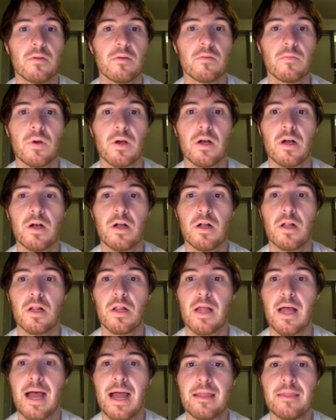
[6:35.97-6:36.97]

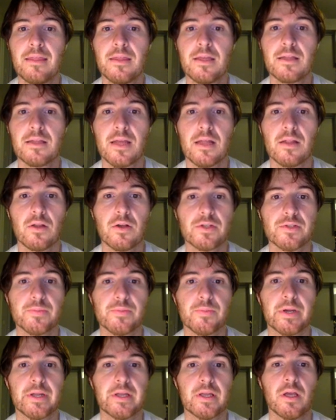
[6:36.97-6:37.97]
Well, I think that looks
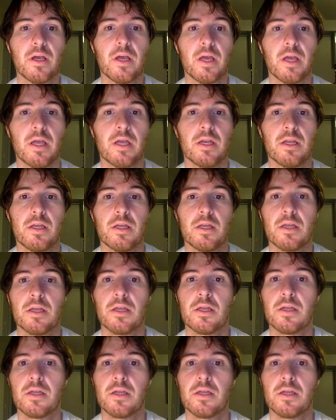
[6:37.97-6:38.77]
pretty good.